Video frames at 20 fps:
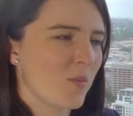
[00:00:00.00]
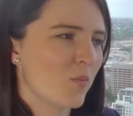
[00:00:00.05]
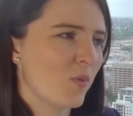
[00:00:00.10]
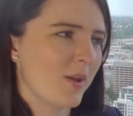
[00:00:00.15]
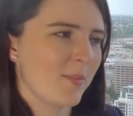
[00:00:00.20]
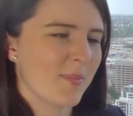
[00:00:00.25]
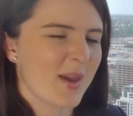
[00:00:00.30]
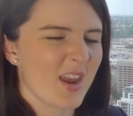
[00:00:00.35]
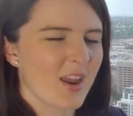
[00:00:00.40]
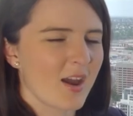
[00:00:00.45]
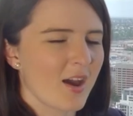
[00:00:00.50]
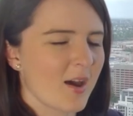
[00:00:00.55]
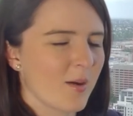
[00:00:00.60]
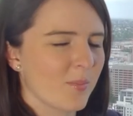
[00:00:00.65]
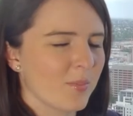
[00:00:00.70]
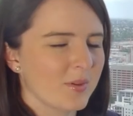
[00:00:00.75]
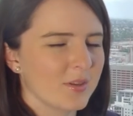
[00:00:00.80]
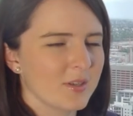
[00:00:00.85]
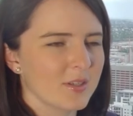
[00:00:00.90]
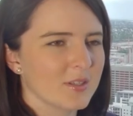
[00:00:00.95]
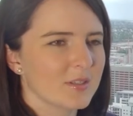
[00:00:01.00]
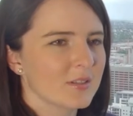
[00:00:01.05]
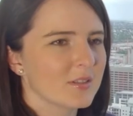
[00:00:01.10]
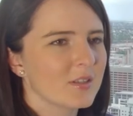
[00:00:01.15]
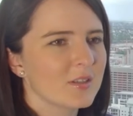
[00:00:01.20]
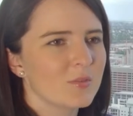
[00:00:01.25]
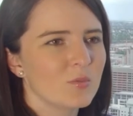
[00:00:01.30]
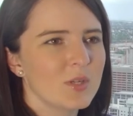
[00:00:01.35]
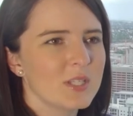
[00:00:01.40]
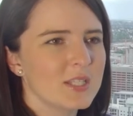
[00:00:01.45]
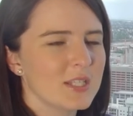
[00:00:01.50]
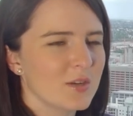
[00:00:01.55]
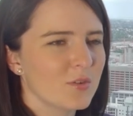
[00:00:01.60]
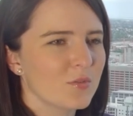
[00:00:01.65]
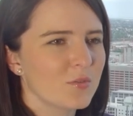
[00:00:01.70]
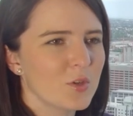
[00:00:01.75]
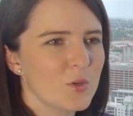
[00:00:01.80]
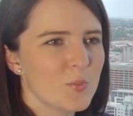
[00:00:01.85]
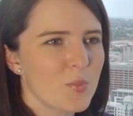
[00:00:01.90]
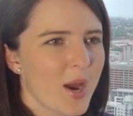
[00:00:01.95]
And we met up and we did a
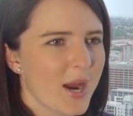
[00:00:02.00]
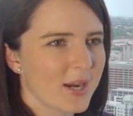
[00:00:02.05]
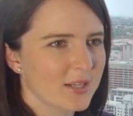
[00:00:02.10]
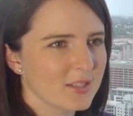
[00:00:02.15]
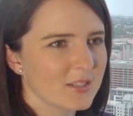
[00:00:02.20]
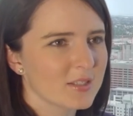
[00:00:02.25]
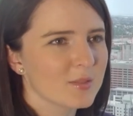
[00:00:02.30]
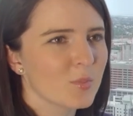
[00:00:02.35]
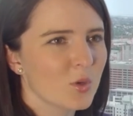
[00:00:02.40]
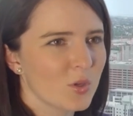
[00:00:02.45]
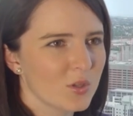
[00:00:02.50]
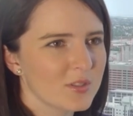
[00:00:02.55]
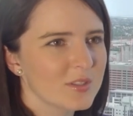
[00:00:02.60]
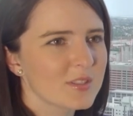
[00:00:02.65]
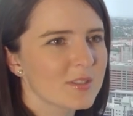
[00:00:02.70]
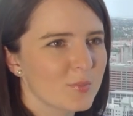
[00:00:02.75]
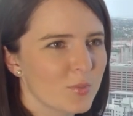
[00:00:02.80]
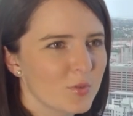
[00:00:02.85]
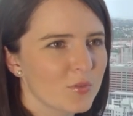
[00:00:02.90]
few practice moots